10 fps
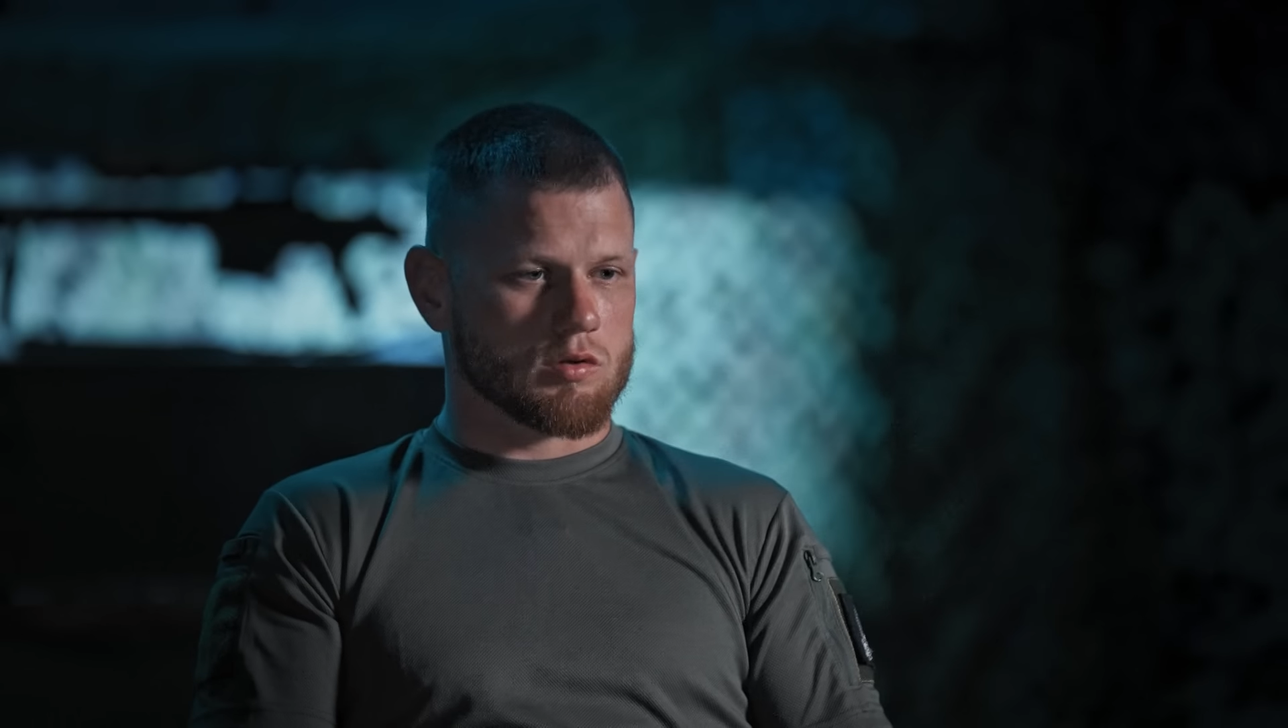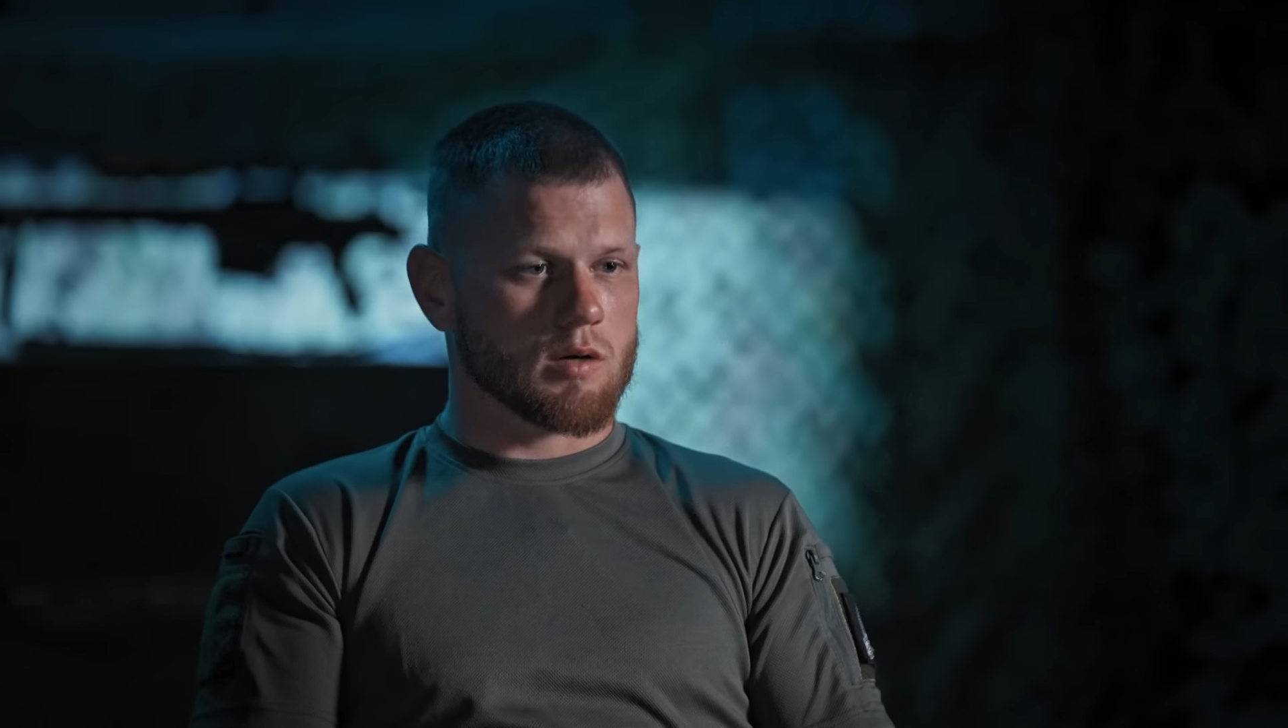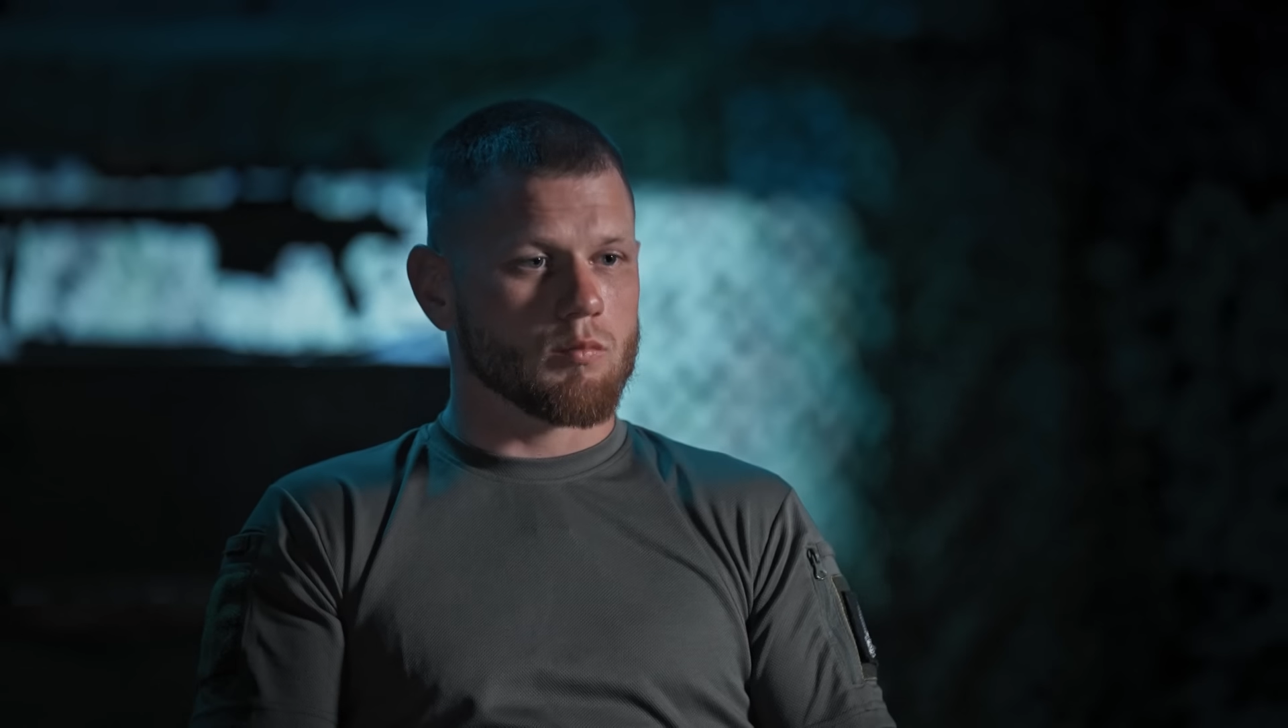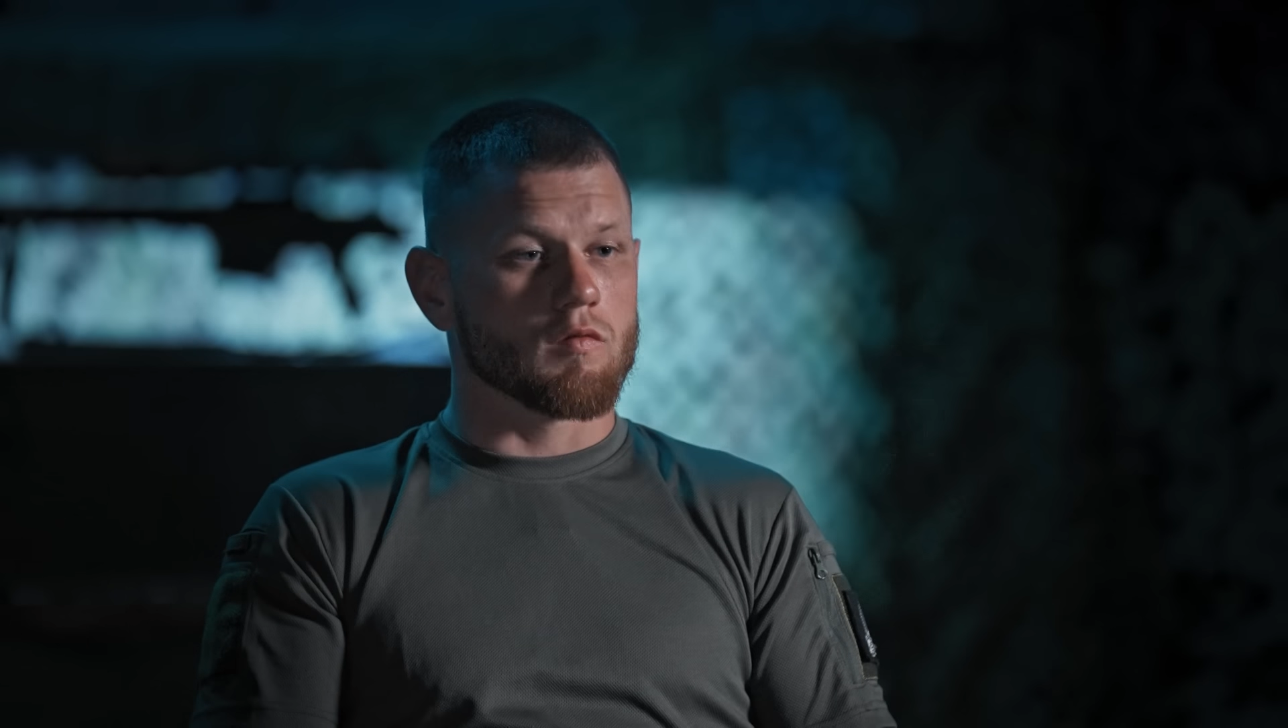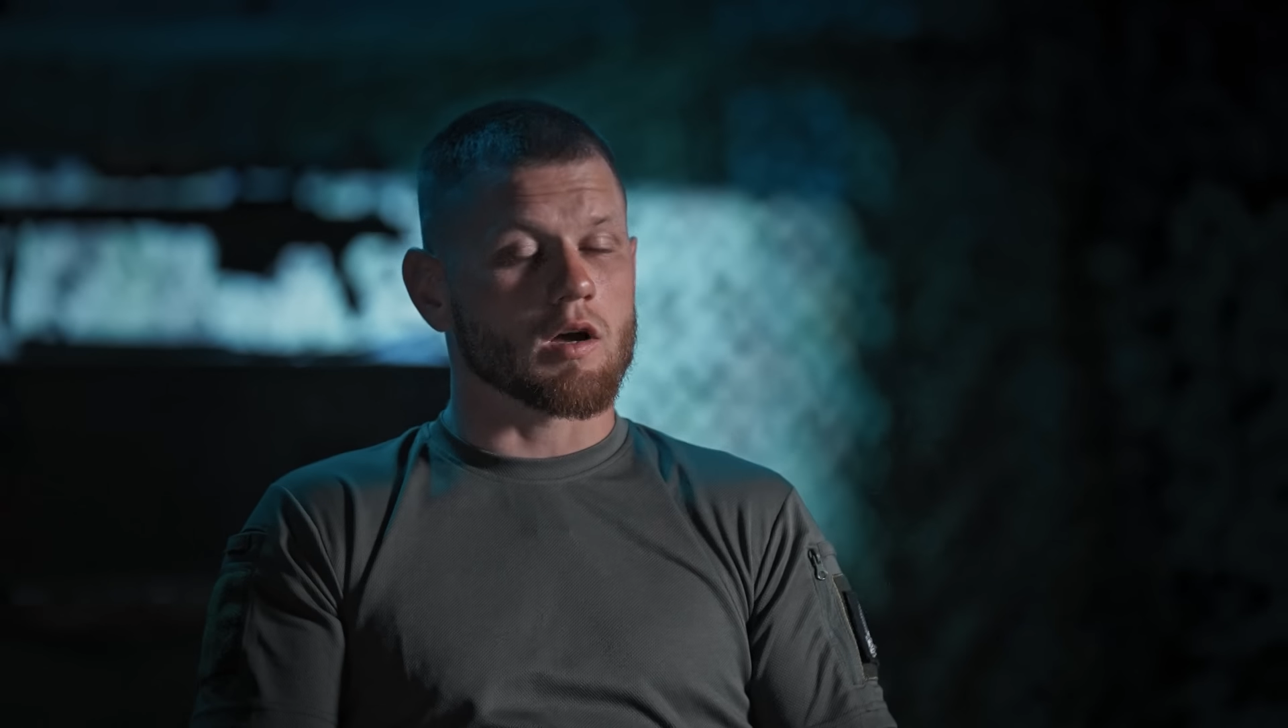that
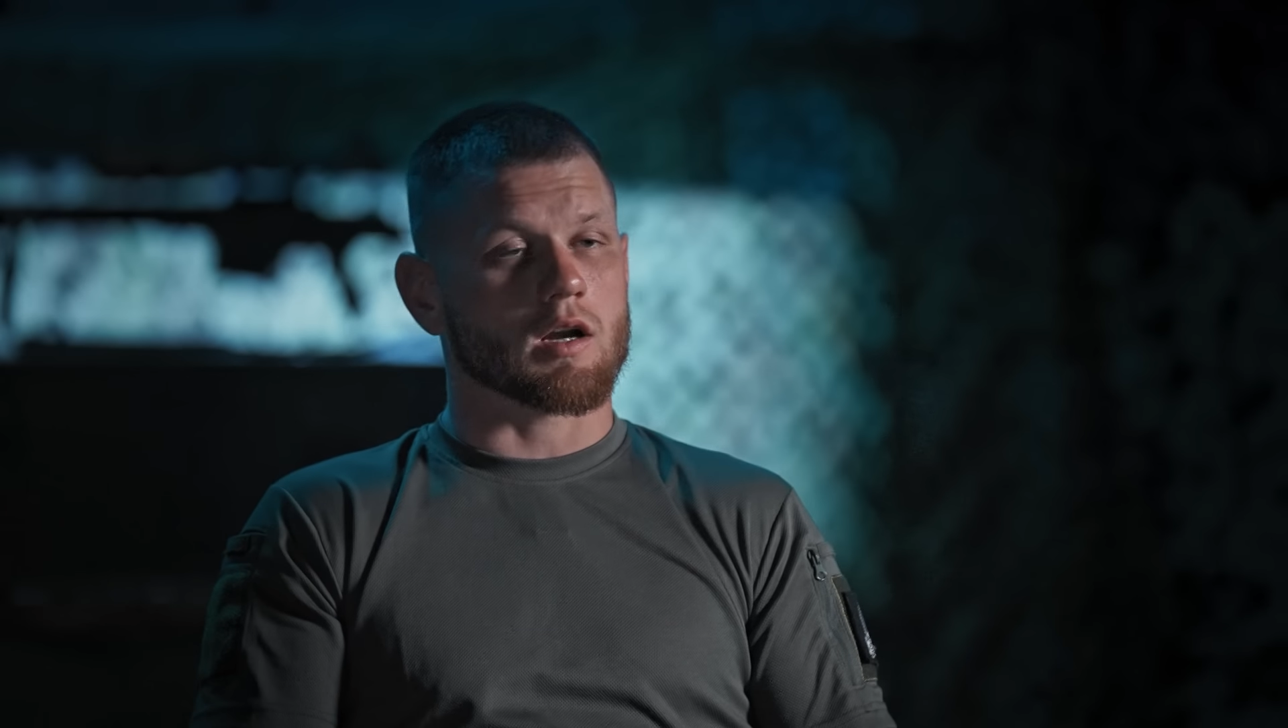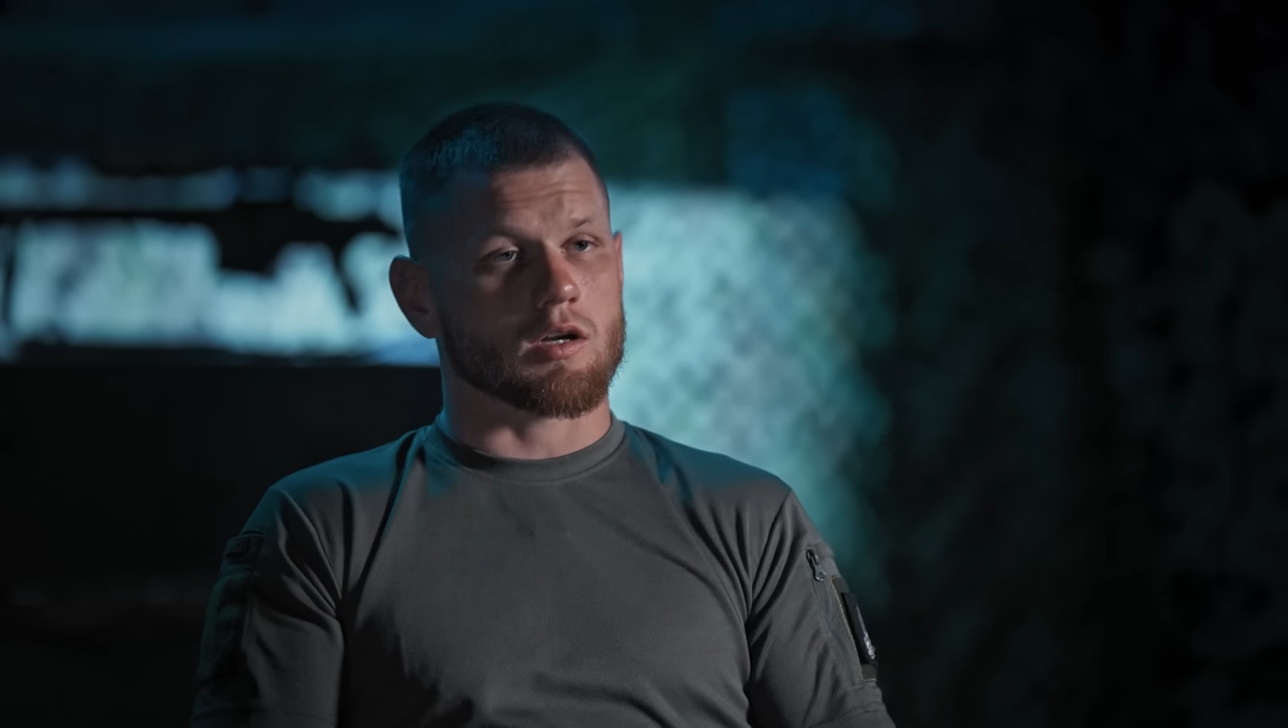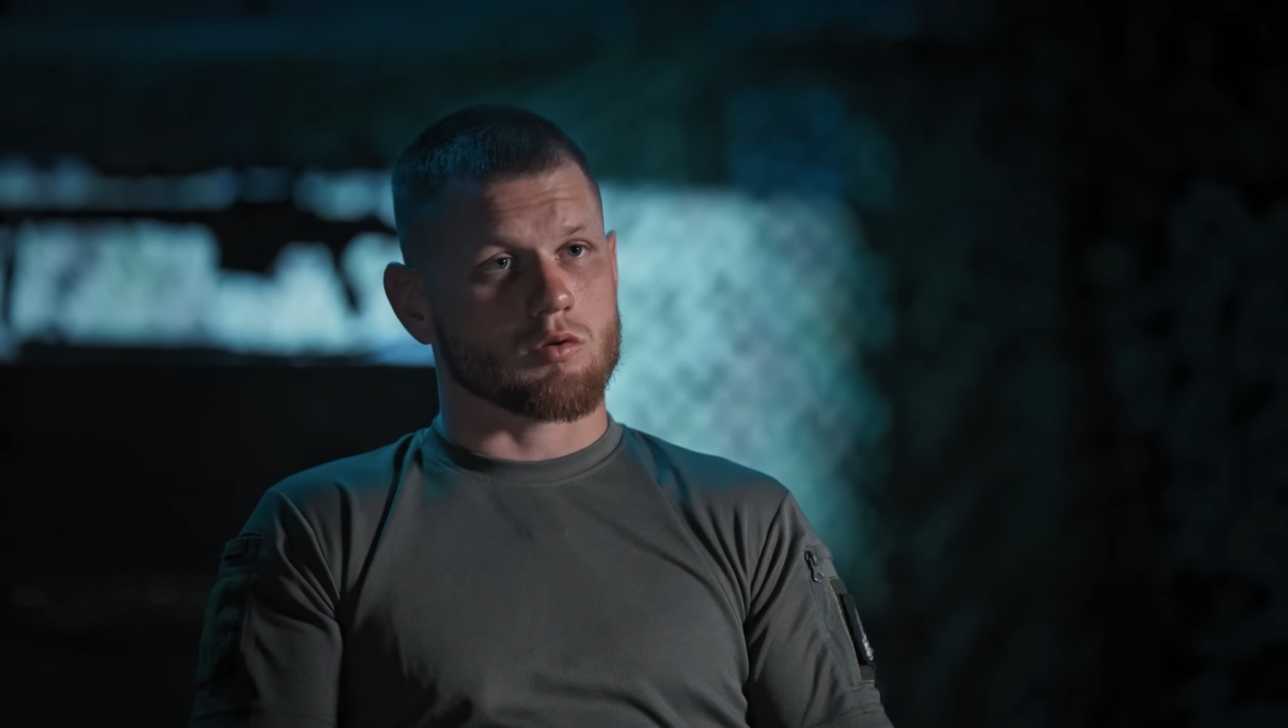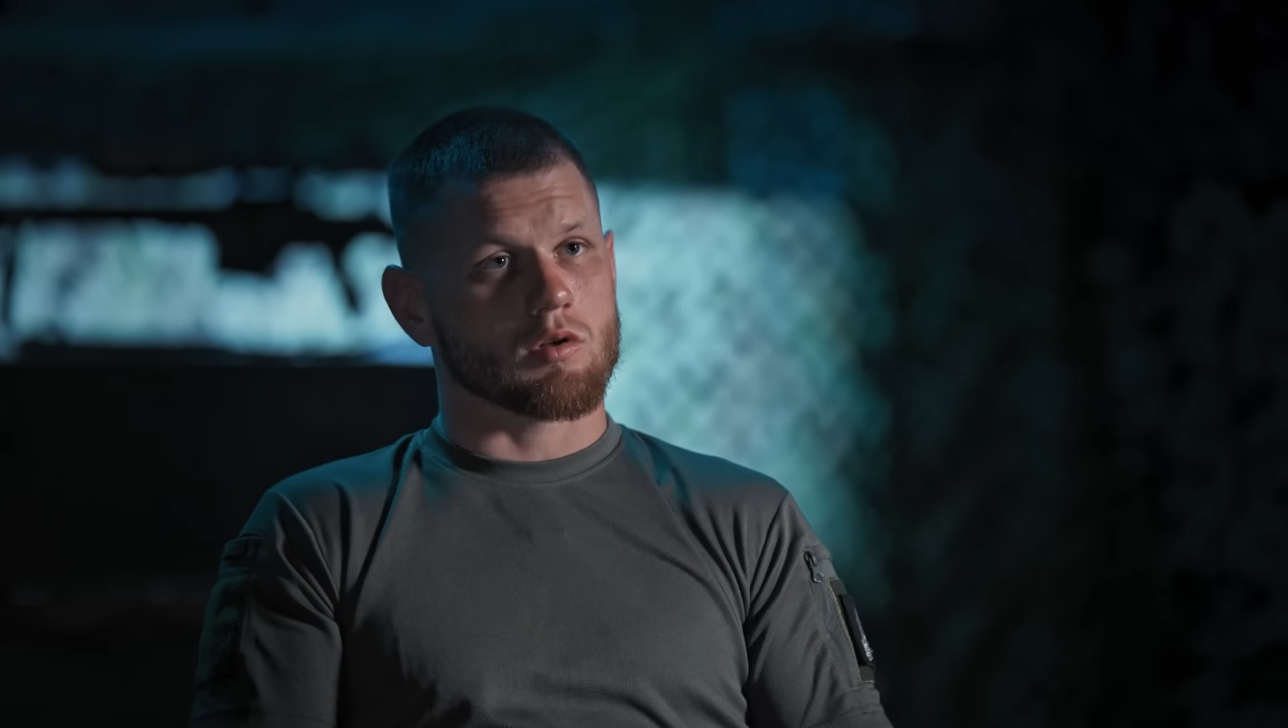happened to be